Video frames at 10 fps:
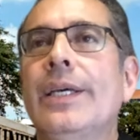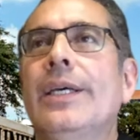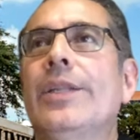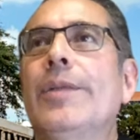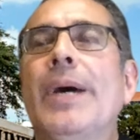
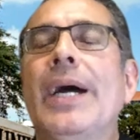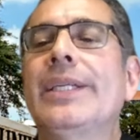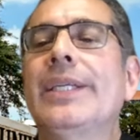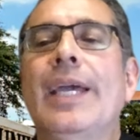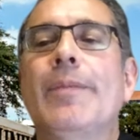the
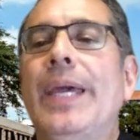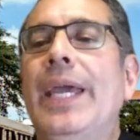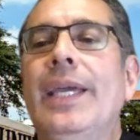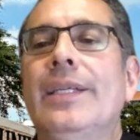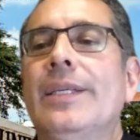Biden
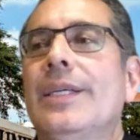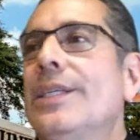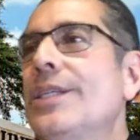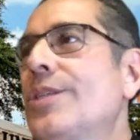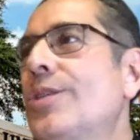campaign
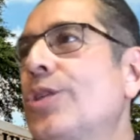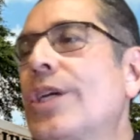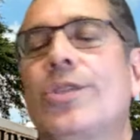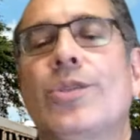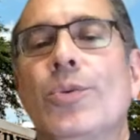is
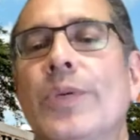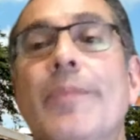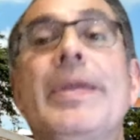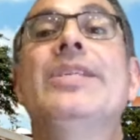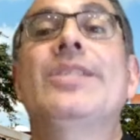just doing
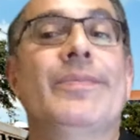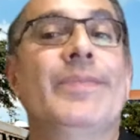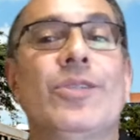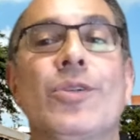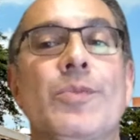amazing
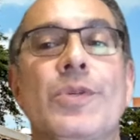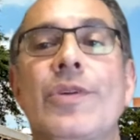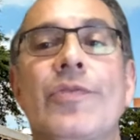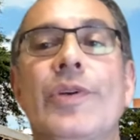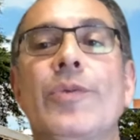in terms of
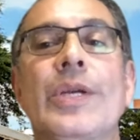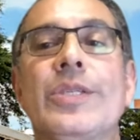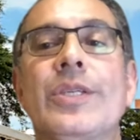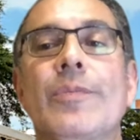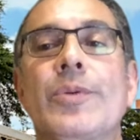their
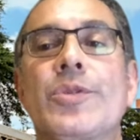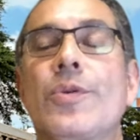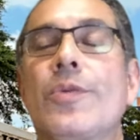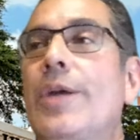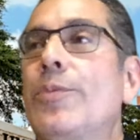fundraising numbers. So
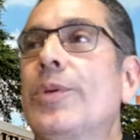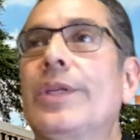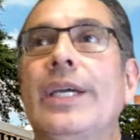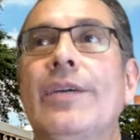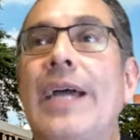they
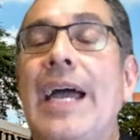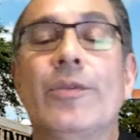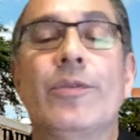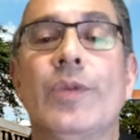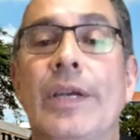really have
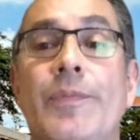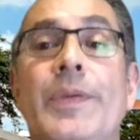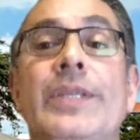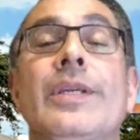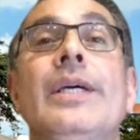out have
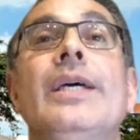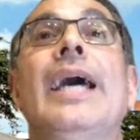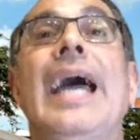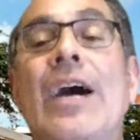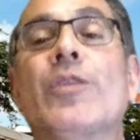been
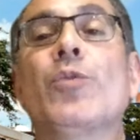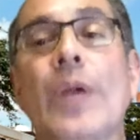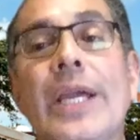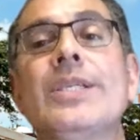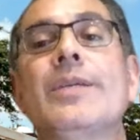
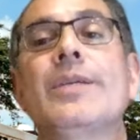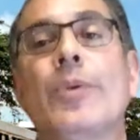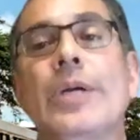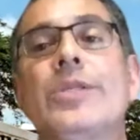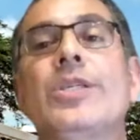outraising
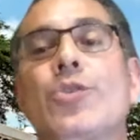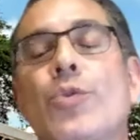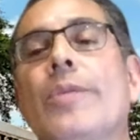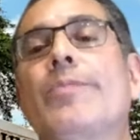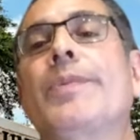President
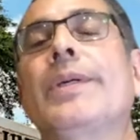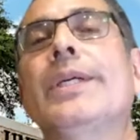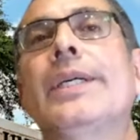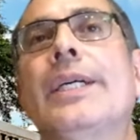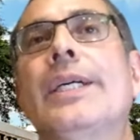Trump
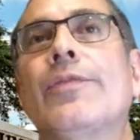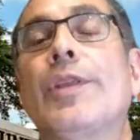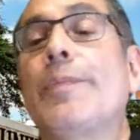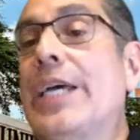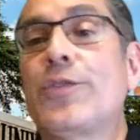uh, for the
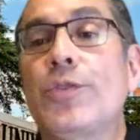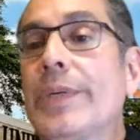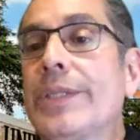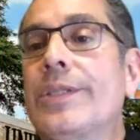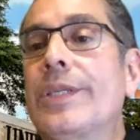past few
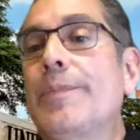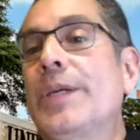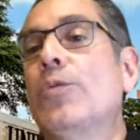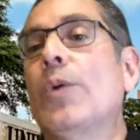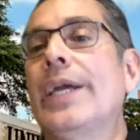months in a
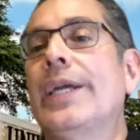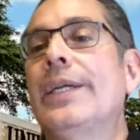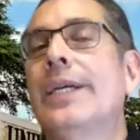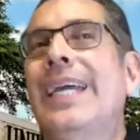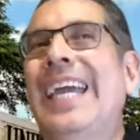big way
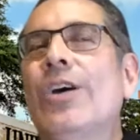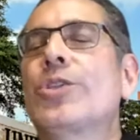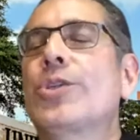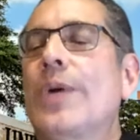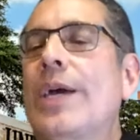and
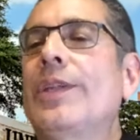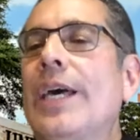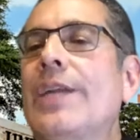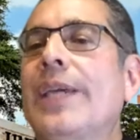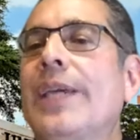also have a
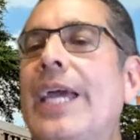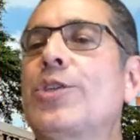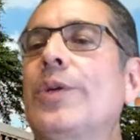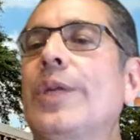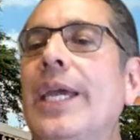lot of cash
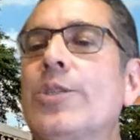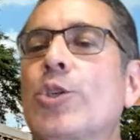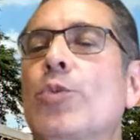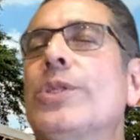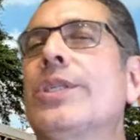on hand.
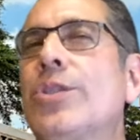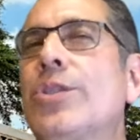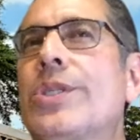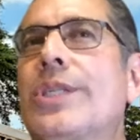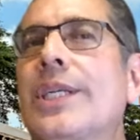So, what's
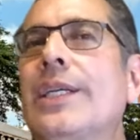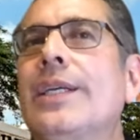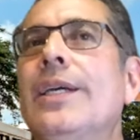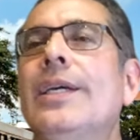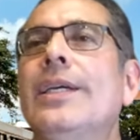interesting
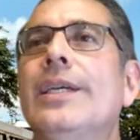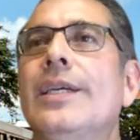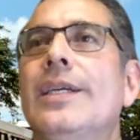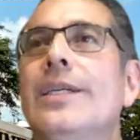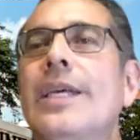
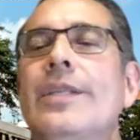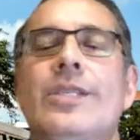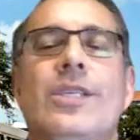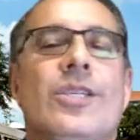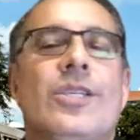is, and
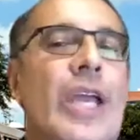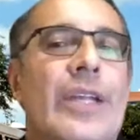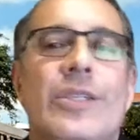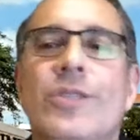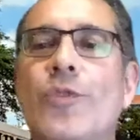this is a
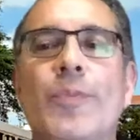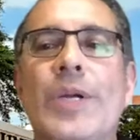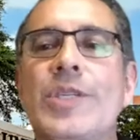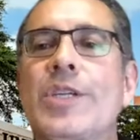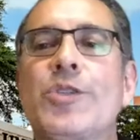challenge for a
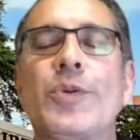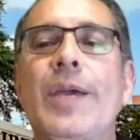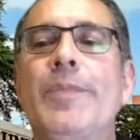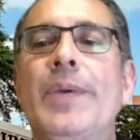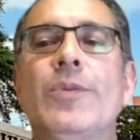presidential
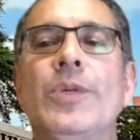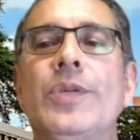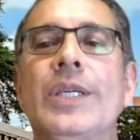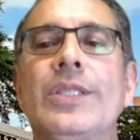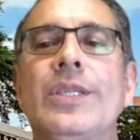campaign when you
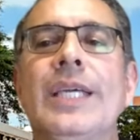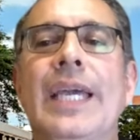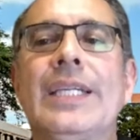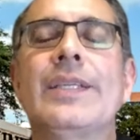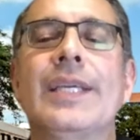get to the
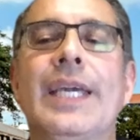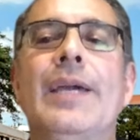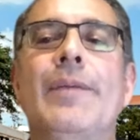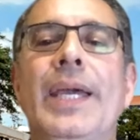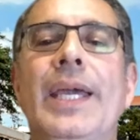end of the
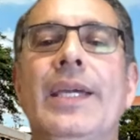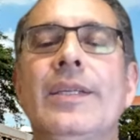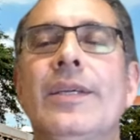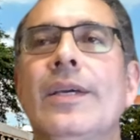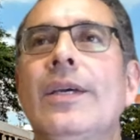
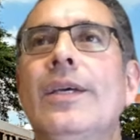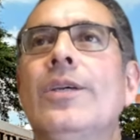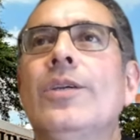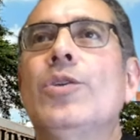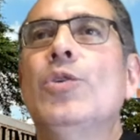campaign,
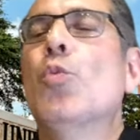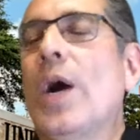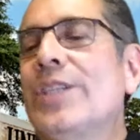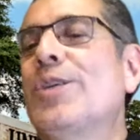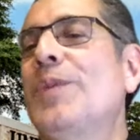you
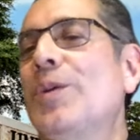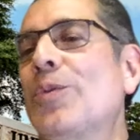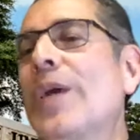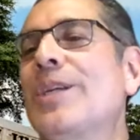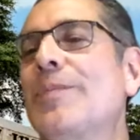want to be
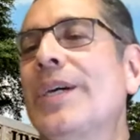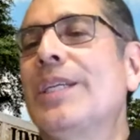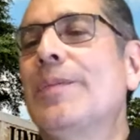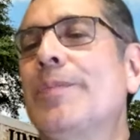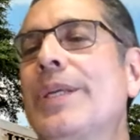raising
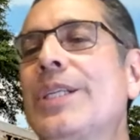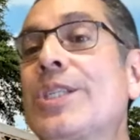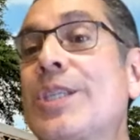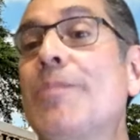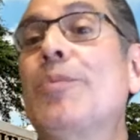money, but at
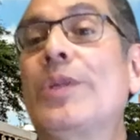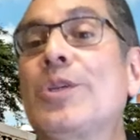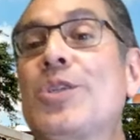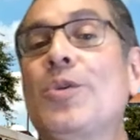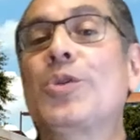some point
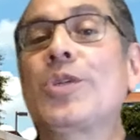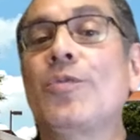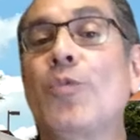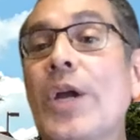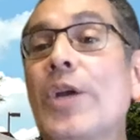there's a notion
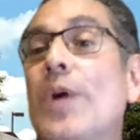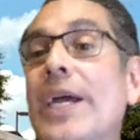of where do I